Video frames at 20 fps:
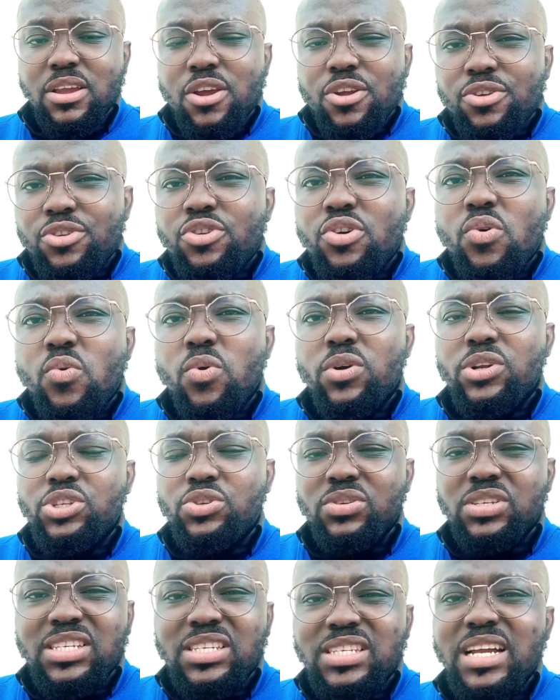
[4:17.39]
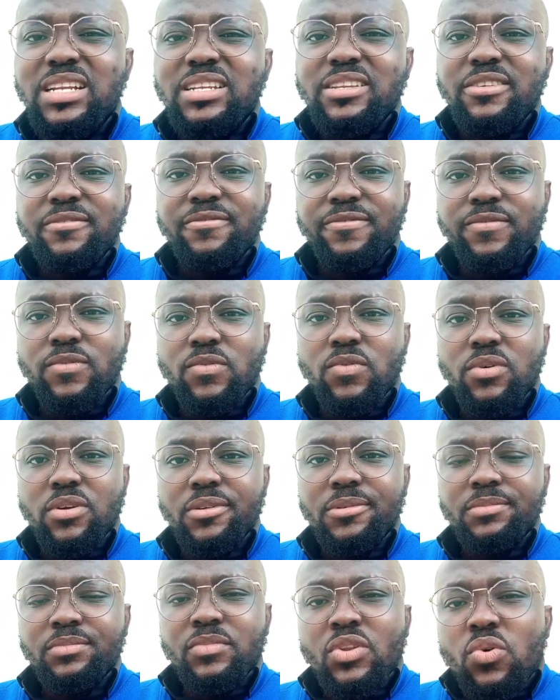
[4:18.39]
Know what you're standing
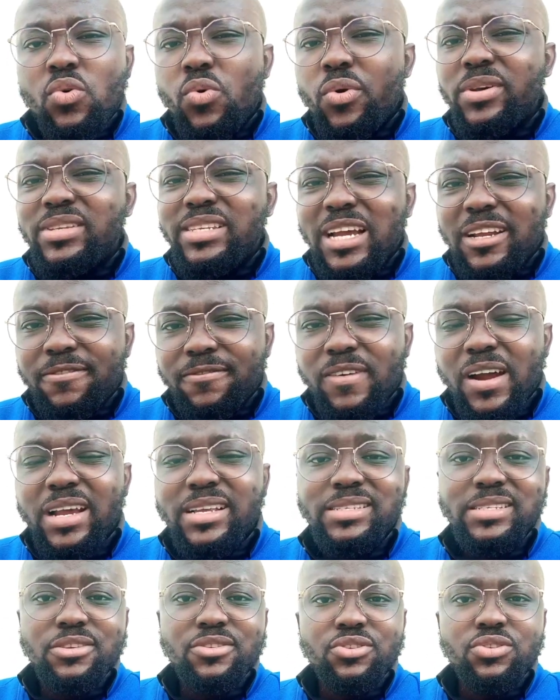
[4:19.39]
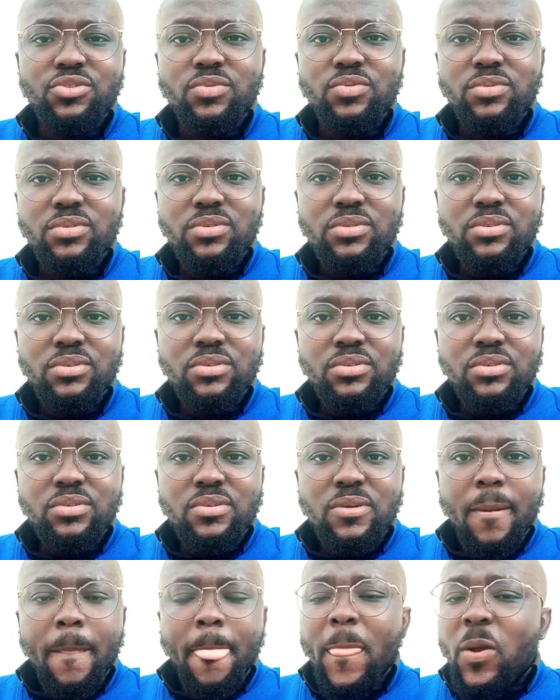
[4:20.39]
for. Who is advising
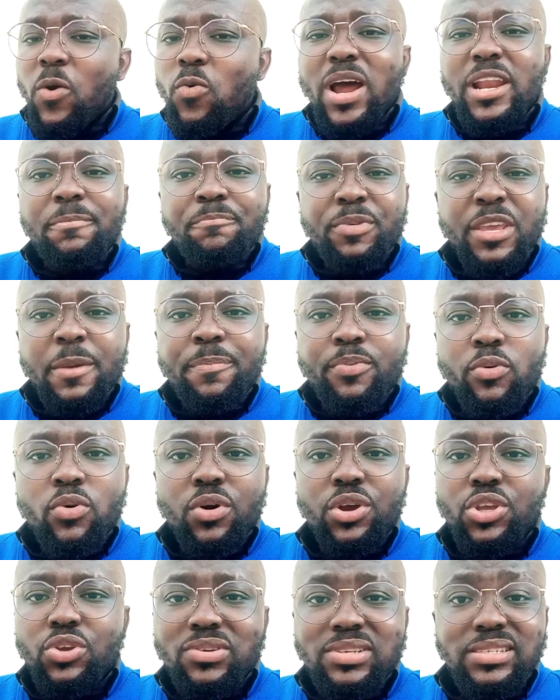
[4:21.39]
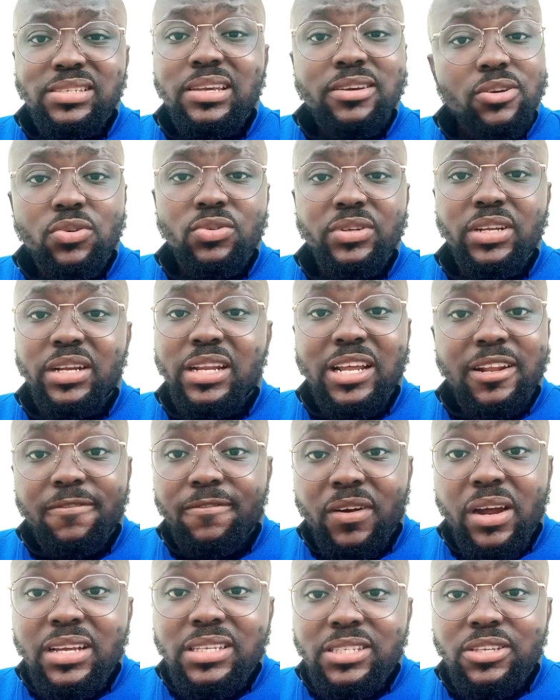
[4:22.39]
you? Who are the people in your circle that are
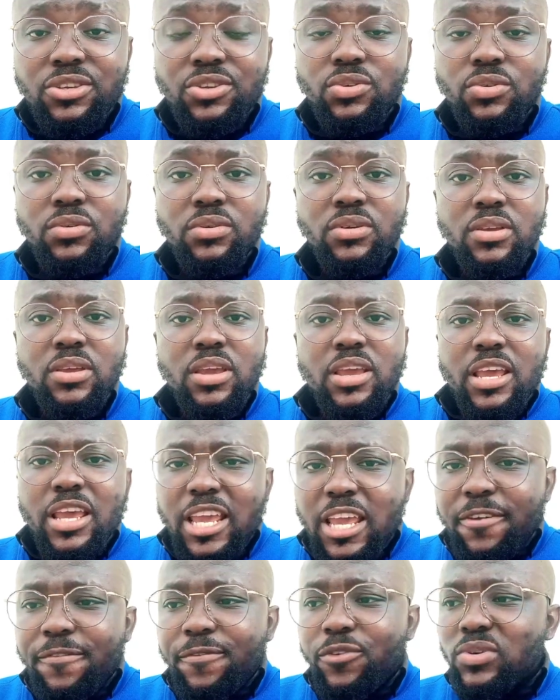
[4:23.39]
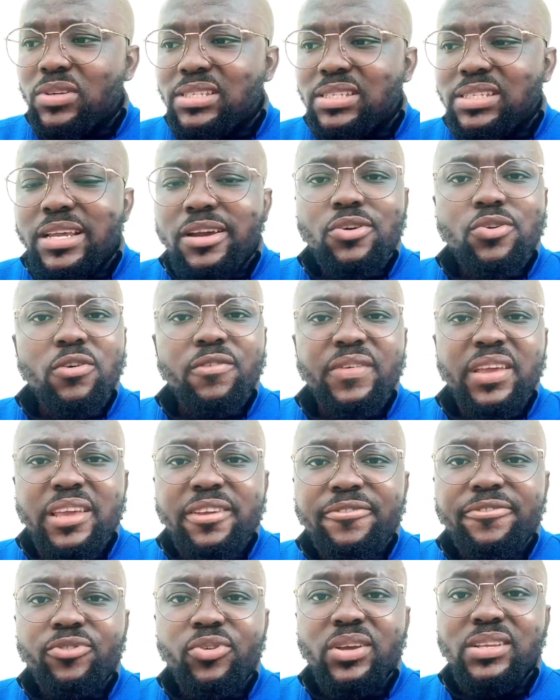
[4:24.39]
advising you? If your circle of
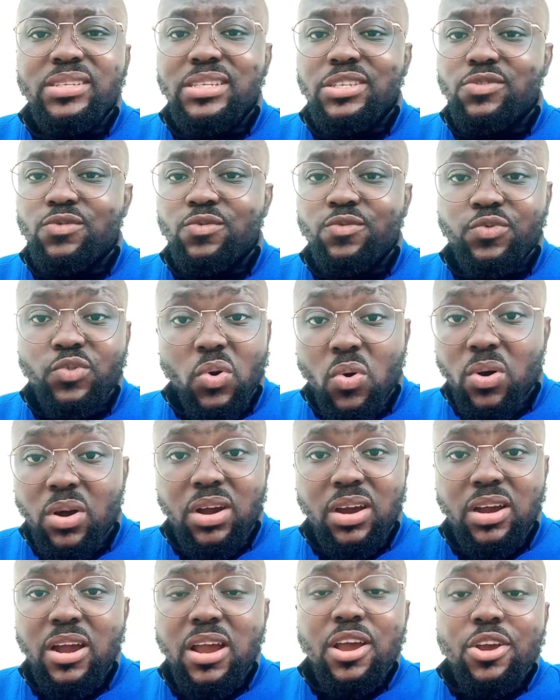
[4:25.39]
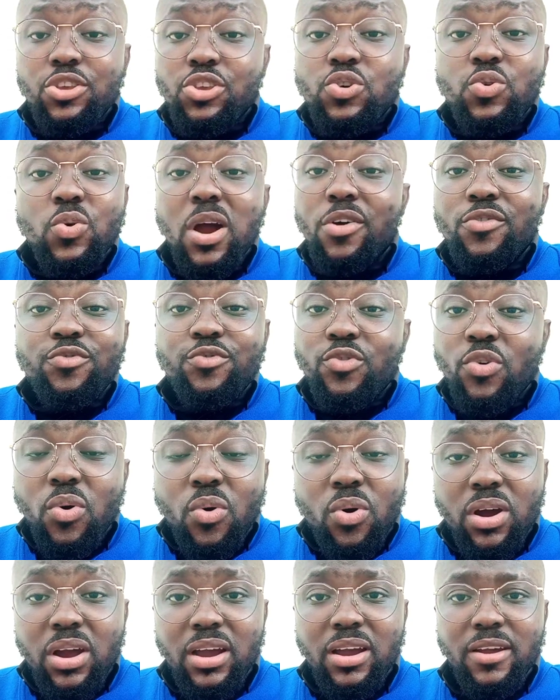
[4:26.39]
influence is wrong, you are
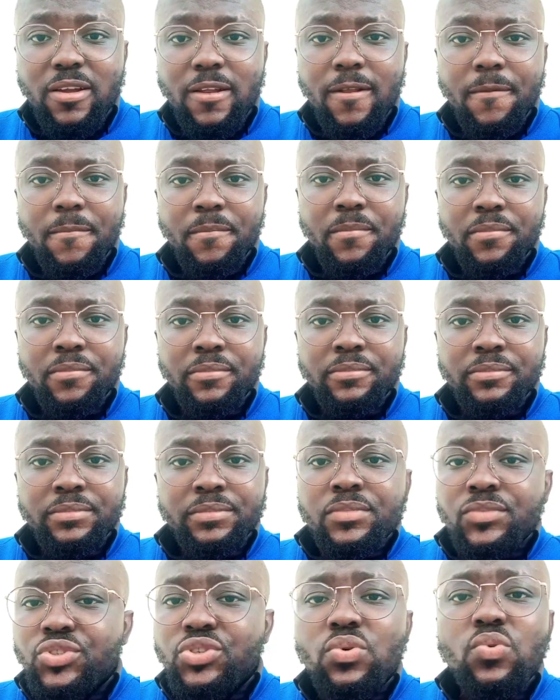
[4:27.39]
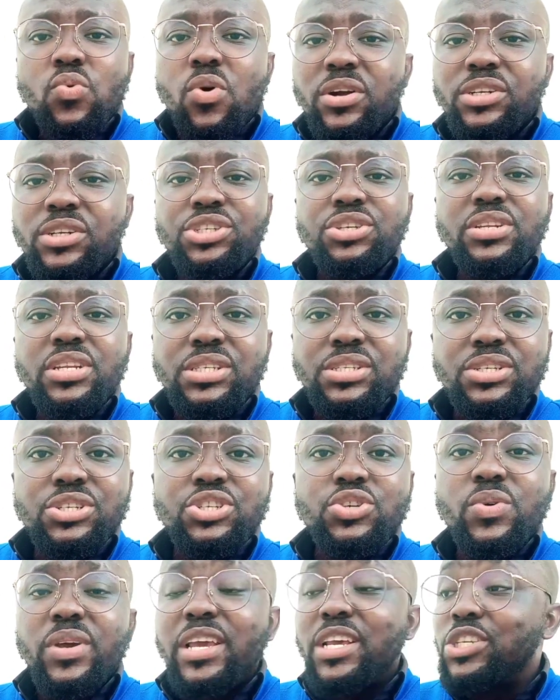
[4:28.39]
wrong. So what you need to
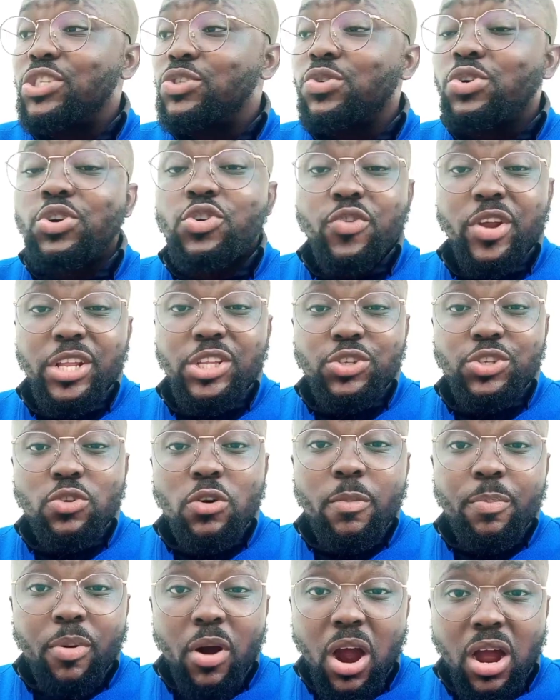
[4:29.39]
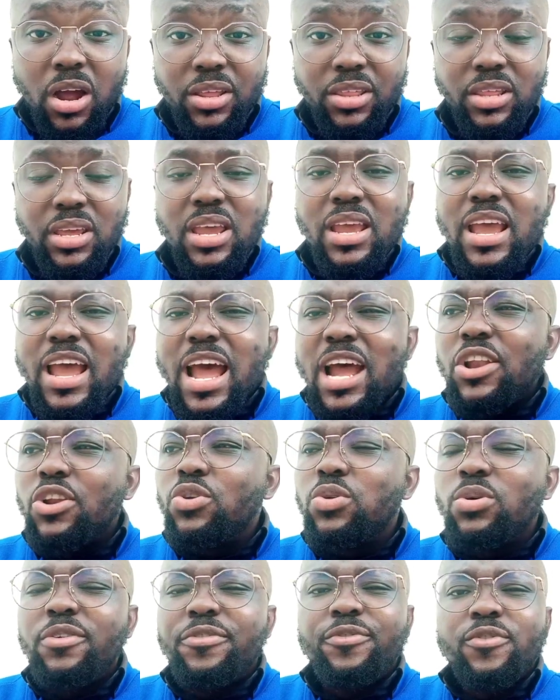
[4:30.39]
do is to create your path
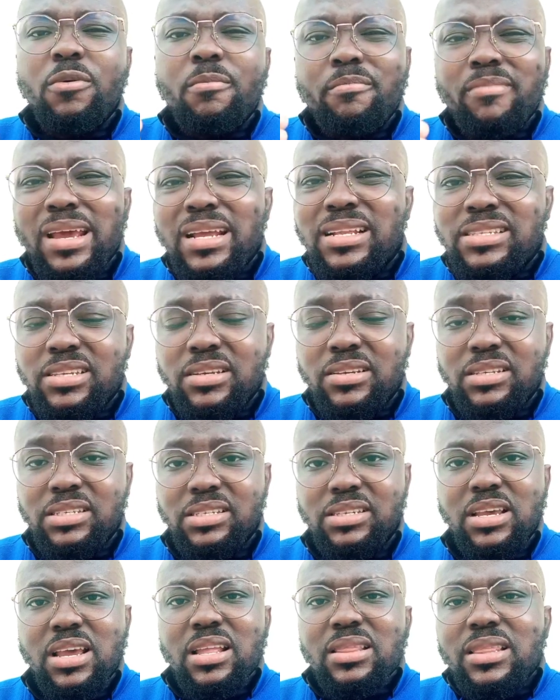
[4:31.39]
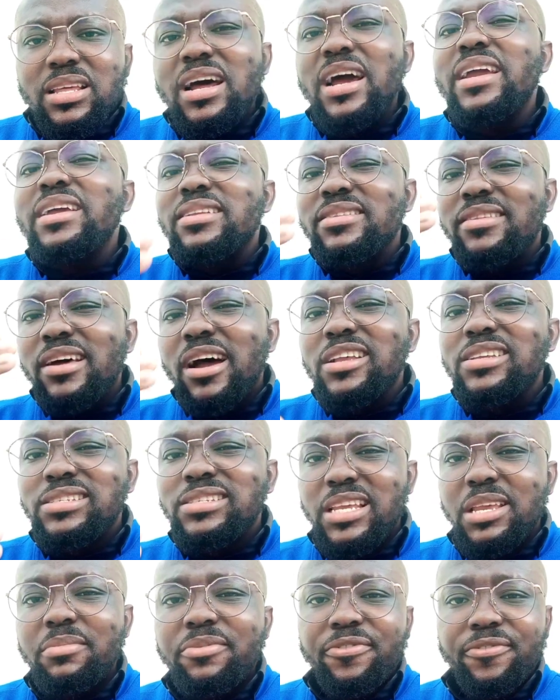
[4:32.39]
and look for mentors that are in that
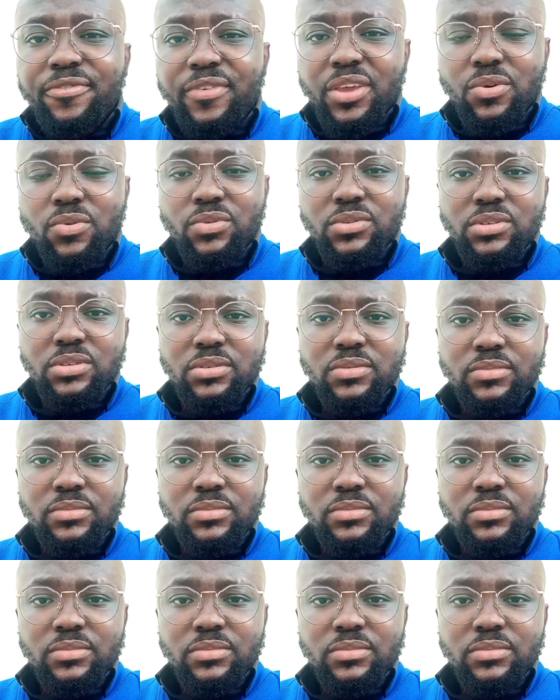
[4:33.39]
same field.